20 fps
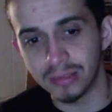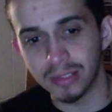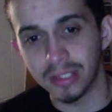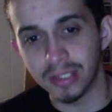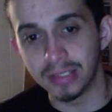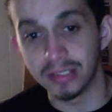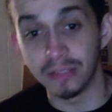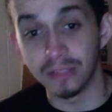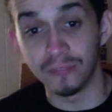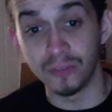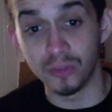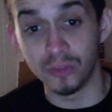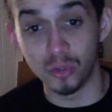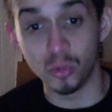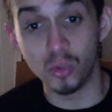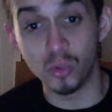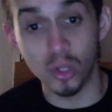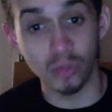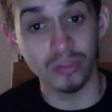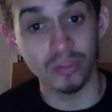and then if you do
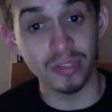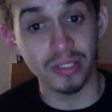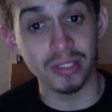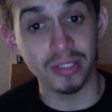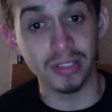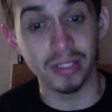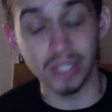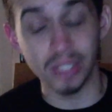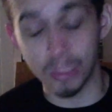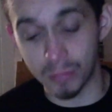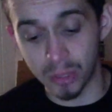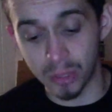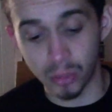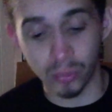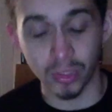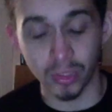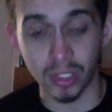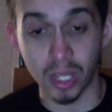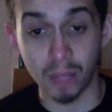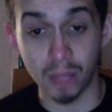go see it, let me know in
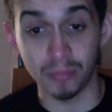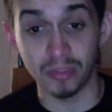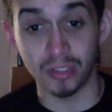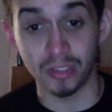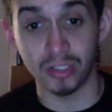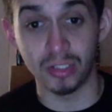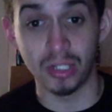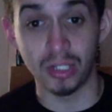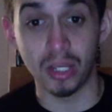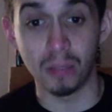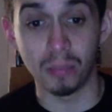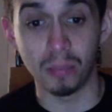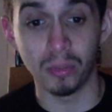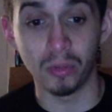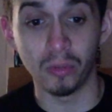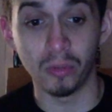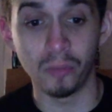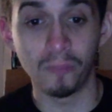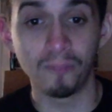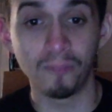the comment section down
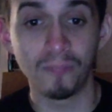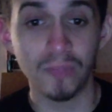below.